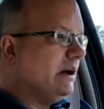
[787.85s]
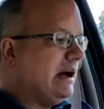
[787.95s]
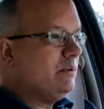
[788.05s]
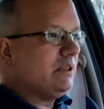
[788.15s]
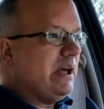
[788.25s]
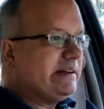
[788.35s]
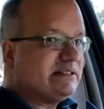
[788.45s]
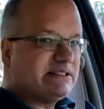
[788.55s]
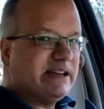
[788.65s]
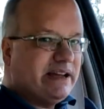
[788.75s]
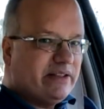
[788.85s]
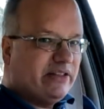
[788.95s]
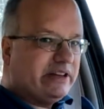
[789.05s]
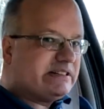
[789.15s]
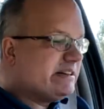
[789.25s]
I would like to say
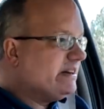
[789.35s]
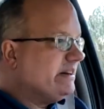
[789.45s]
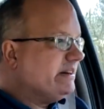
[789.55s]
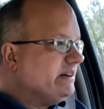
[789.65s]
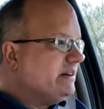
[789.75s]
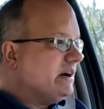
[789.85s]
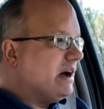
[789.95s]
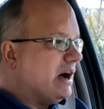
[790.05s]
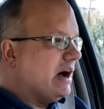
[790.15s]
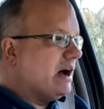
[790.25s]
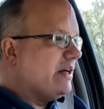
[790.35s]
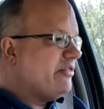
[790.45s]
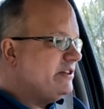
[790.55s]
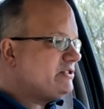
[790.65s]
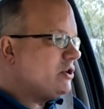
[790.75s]
that
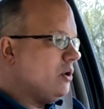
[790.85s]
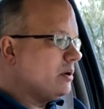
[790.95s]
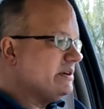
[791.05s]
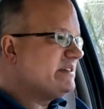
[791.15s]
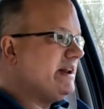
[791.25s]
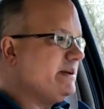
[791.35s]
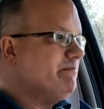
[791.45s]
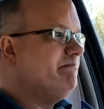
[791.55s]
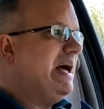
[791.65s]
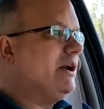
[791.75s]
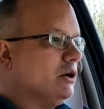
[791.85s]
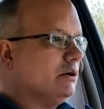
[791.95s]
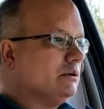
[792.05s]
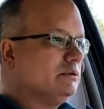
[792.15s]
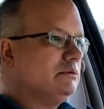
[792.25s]
this car is getting
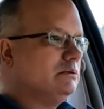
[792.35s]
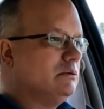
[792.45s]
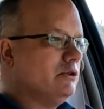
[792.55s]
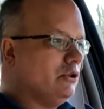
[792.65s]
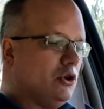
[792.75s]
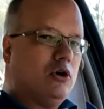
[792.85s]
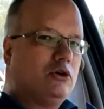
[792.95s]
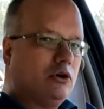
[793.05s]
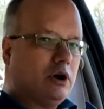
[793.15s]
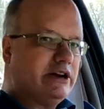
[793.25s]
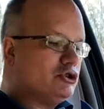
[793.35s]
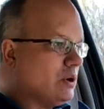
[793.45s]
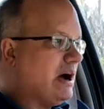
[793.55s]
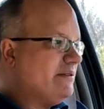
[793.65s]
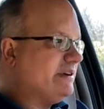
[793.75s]
better the longer I
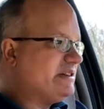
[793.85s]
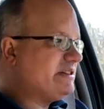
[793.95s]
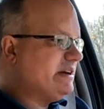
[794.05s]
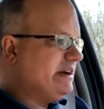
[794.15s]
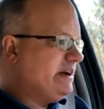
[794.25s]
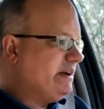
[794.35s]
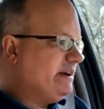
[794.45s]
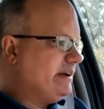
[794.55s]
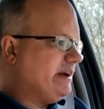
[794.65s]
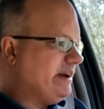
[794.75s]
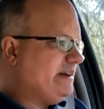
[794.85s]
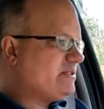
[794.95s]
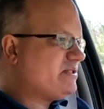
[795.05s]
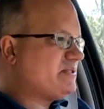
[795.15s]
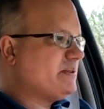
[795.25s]
drive it.
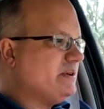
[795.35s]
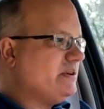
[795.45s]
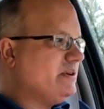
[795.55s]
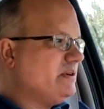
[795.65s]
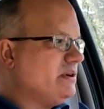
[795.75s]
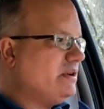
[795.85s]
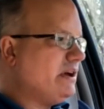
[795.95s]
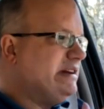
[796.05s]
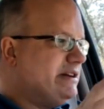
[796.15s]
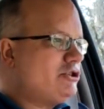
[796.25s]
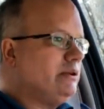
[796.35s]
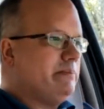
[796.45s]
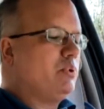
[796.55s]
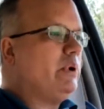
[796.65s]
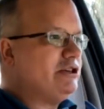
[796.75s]
Its initial
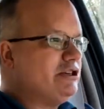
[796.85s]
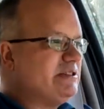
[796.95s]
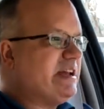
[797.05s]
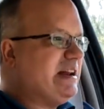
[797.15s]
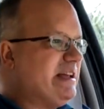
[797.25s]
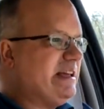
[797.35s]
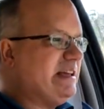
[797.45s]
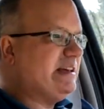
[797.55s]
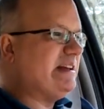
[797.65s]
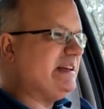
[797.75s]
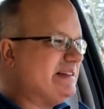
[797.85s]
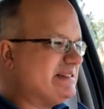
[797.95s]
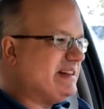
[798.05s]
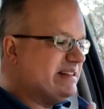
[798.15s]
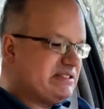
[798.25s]
impressions getting in
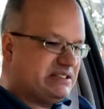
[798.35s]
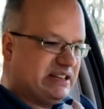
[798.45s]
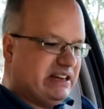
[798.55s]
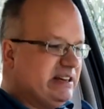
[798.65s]
is that it's